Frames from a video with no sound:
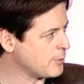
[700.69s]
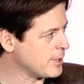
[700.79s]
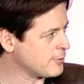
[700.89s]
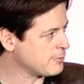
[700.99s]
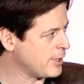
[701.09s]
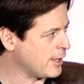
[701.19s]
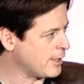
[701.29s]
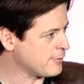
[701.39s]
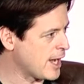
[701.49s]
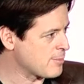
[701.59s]

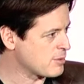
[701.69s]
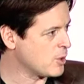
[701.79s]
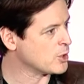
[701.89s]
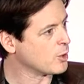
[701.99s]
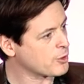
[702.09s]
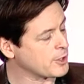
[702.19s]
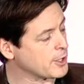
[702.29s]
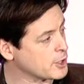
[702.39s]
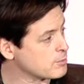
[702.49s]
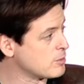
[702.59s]
if I promote your thing,
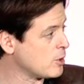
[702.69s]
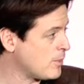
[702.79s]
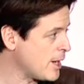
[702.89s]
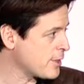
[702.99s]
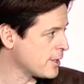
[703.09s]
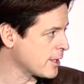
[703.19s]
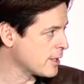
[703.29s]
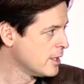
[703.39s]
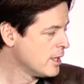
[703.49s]
can you promote my thing?